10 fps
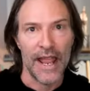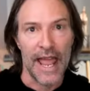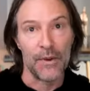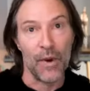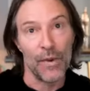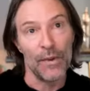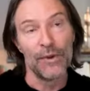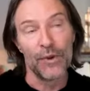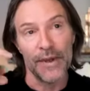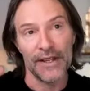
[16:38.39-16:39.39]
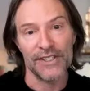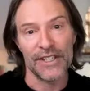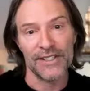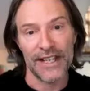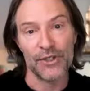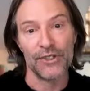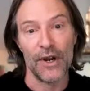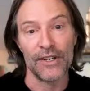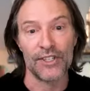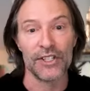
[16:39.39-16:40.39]
And what we were doing behind the scenes is actually
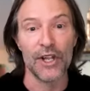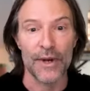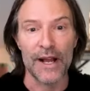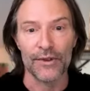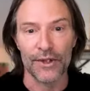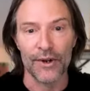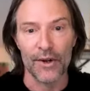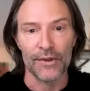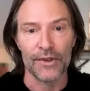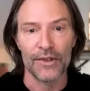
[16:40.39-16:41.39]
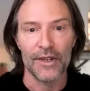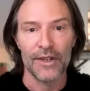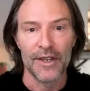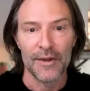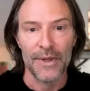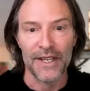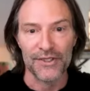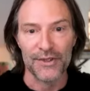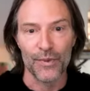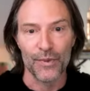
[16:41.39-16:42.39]
trying to slow down the growth,
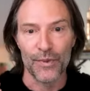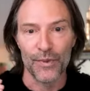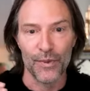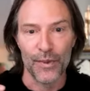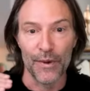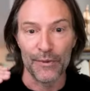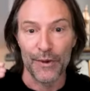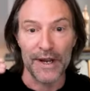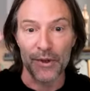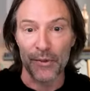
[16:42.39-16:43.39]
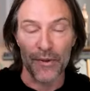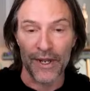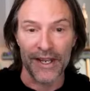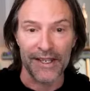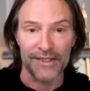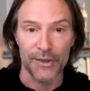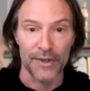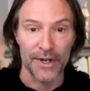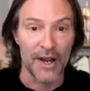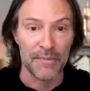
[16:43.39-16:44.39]
because we were afraid that we were going to get to
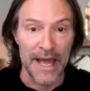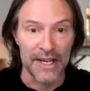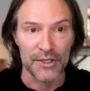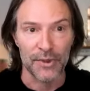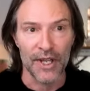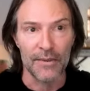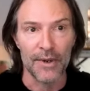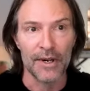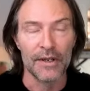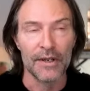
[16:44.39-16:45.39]
an unmanageable number.